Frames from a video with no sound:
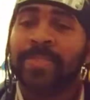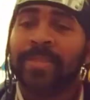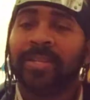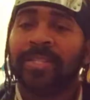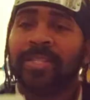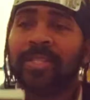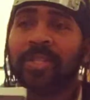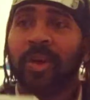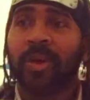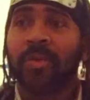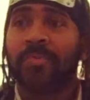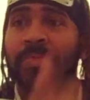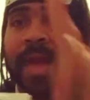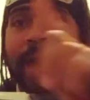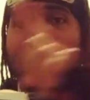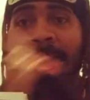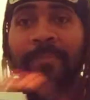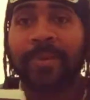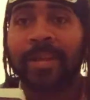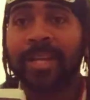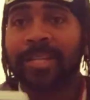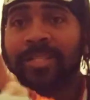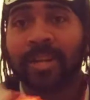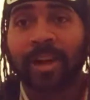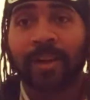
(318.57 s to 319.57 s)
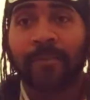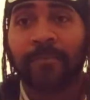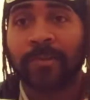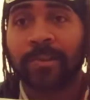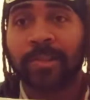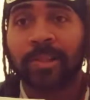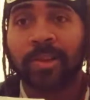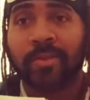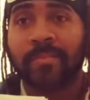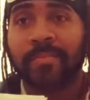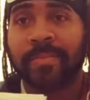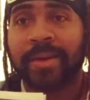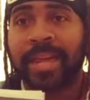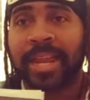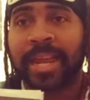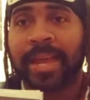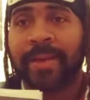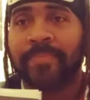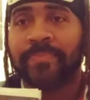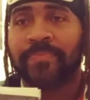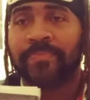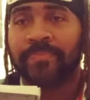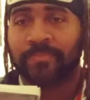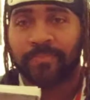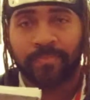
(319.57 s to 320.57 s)
So that plays on for a little
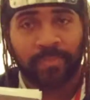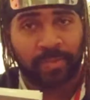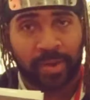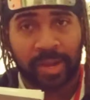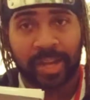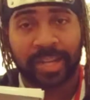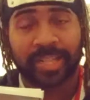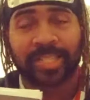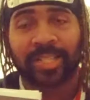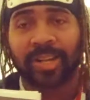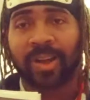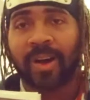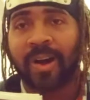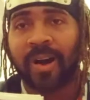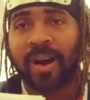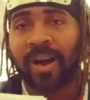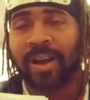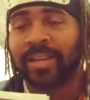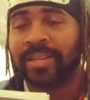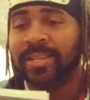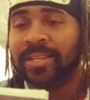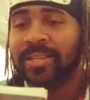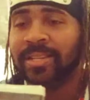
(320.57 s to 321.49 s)
minute. Good song.